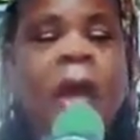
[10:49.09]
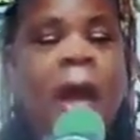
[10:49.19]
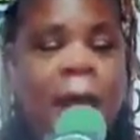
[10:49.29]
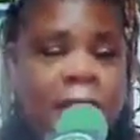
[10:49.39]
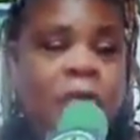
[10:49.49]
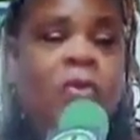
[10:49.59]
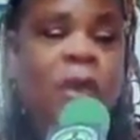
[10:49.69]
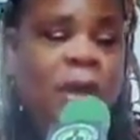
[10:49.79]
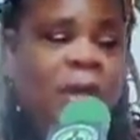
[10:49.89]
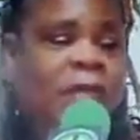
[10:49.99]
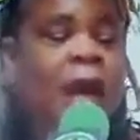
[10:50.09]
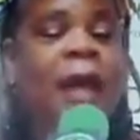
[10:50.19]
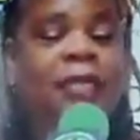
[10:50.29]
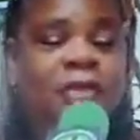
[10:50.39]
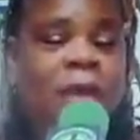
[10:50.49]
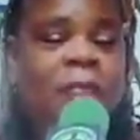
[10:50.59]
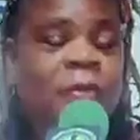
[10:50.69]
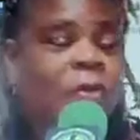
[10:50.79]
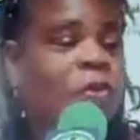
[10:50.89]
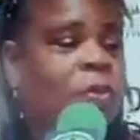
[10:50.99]
I quit. I jumped the
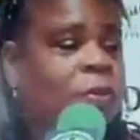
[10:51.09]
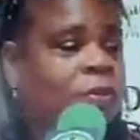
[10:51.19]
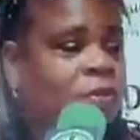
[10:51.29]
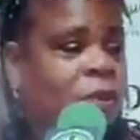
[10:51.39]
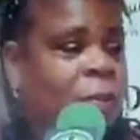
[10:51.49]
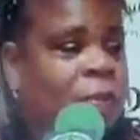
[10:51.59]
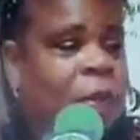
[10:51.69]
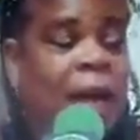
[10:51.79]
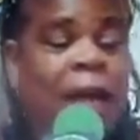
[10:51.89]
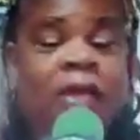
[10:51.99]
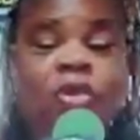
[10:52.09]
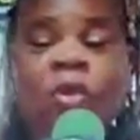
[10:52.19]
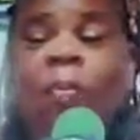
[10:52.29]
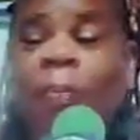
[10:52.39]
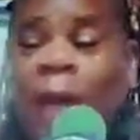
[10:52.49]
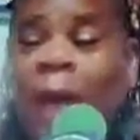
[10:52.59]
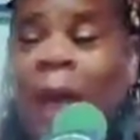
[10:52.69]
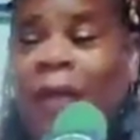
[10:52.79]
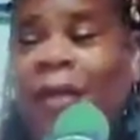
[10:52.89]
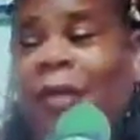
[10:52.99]
corporate ship. I didn't look
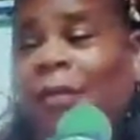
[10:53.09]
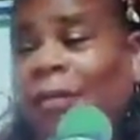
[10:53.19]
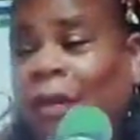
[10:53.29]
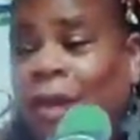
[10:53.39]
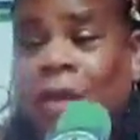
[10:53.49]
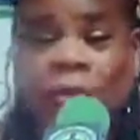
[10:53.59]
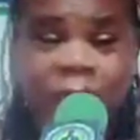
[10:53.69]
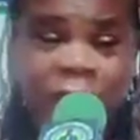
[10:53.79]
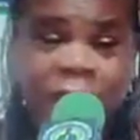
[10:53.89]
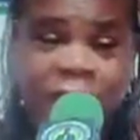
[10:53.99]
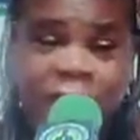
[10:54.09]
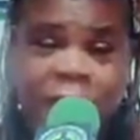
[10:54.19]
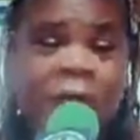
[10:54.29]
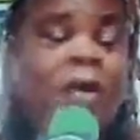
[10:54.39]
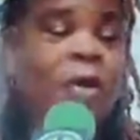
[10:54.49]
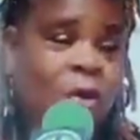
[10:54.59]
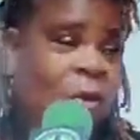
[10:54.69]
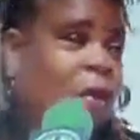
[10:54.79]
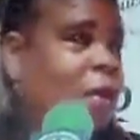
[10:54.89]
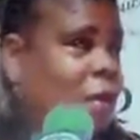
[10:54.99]
back. Was I scared?
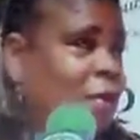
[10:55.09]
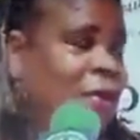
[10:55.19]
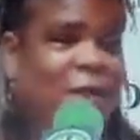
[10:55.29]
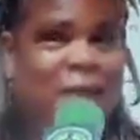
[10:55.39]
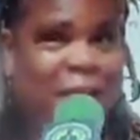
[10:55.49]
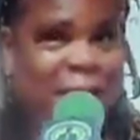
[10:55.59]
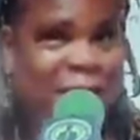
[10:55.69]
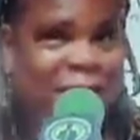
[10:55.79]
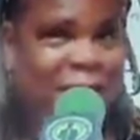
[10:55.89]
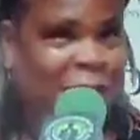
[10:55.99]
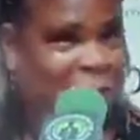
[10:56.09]
Oh, yes.